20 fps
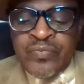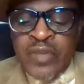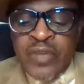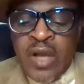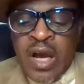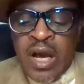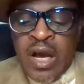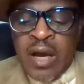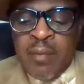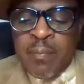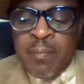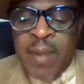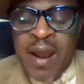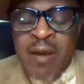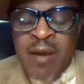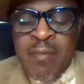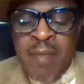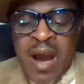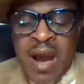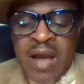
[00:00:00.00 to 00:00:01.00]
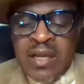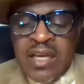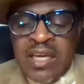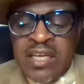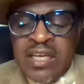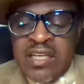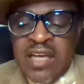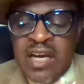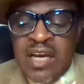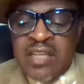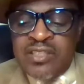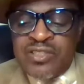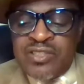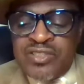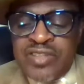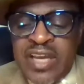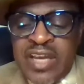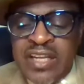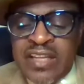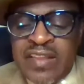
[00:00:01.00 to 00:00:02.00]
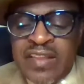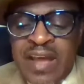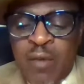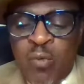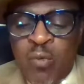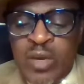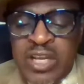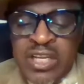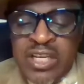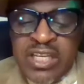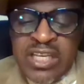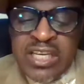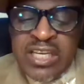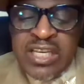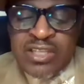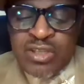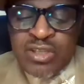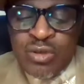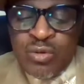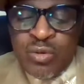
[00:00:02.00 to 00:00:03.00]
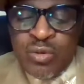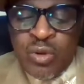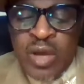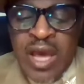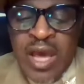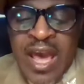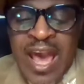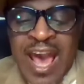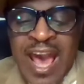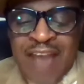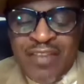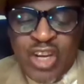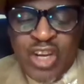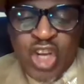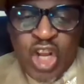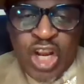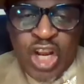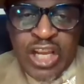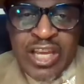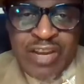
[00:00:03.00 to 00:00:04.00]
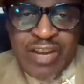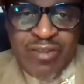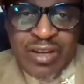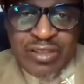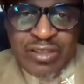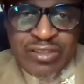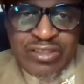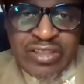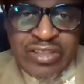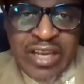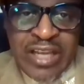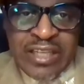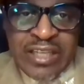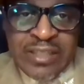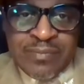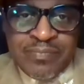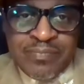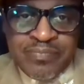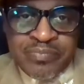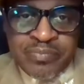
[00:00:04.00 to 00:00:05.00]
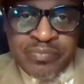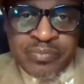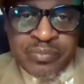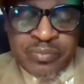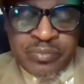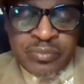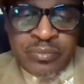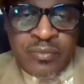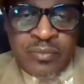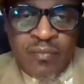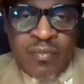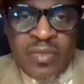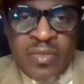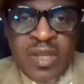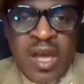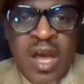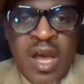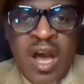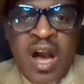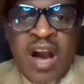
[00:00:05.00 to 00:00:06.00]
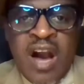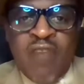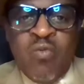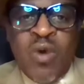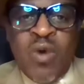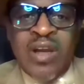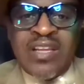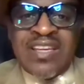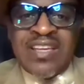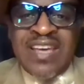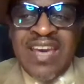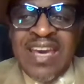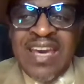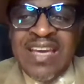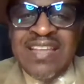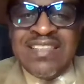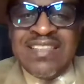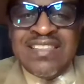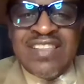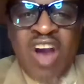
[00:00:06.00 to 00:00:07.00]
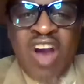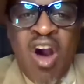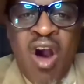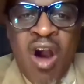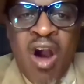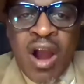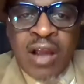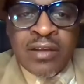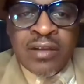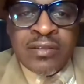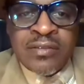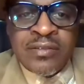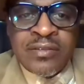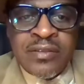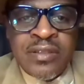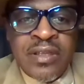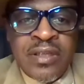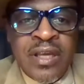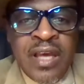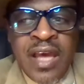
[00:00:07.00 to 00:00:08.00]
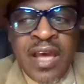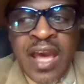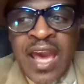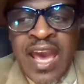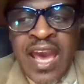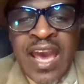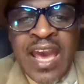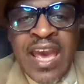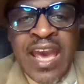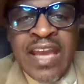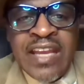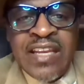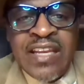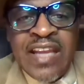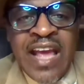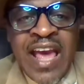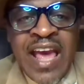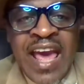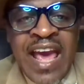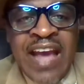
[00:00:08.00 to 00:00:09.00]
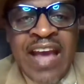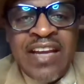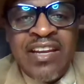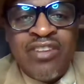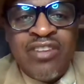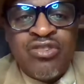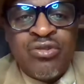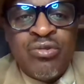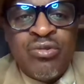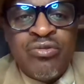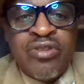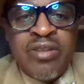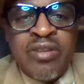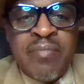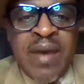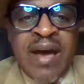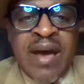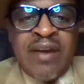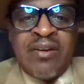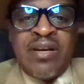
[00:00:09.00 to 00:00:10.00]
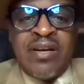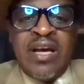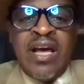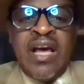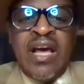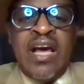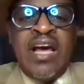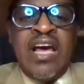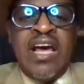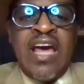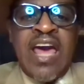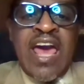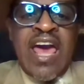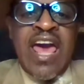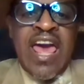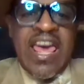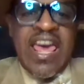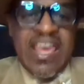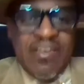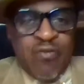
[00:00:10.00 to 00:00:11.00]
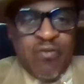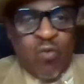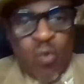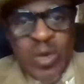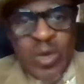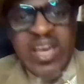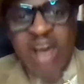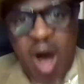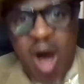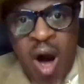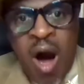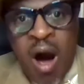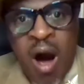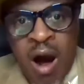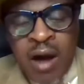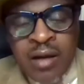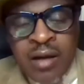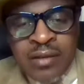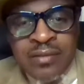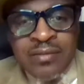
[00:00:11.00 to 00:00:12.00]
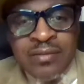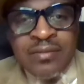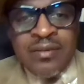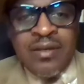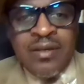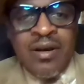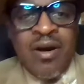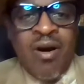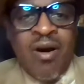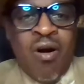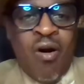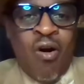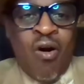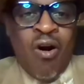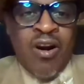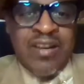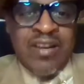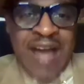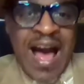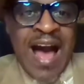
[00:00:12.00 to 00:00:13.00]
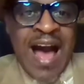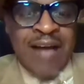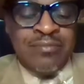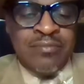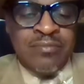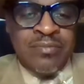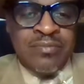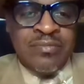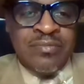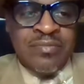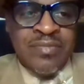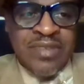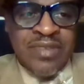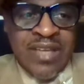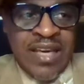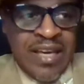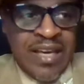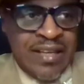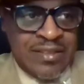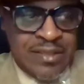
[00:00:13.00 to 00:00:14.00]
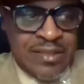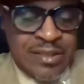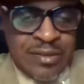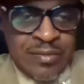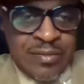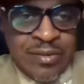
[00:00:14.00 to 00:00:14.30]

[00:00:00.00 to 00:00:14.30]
paramount in understanding that we need to have a clear understanding of what kings are. And the truth of the matter, if we are or not kings.